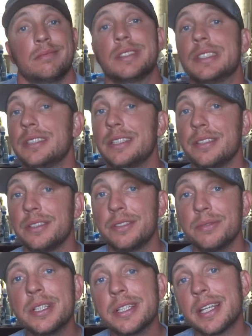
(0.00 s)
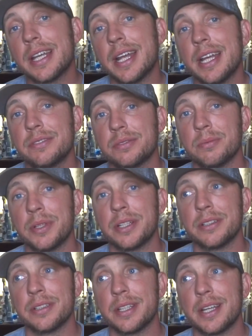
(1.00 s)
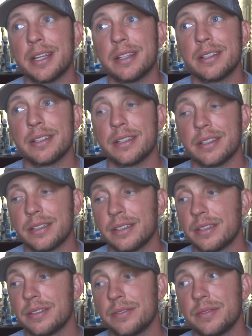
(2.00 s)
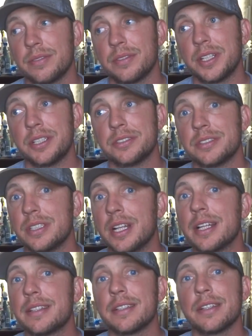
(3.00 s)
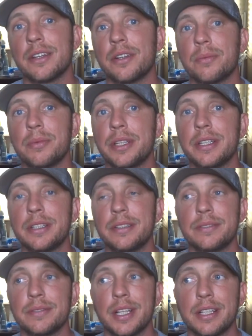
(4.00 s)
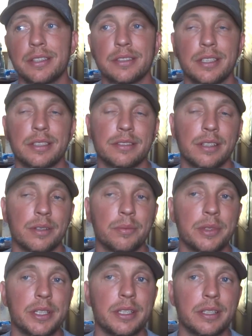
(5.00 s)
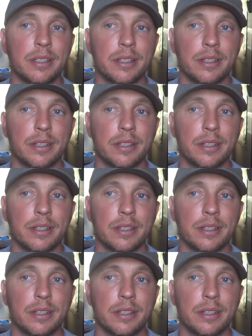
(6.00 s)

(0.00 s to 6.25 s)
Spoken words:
you really can't ask for better than that. There's nothing that is gonna be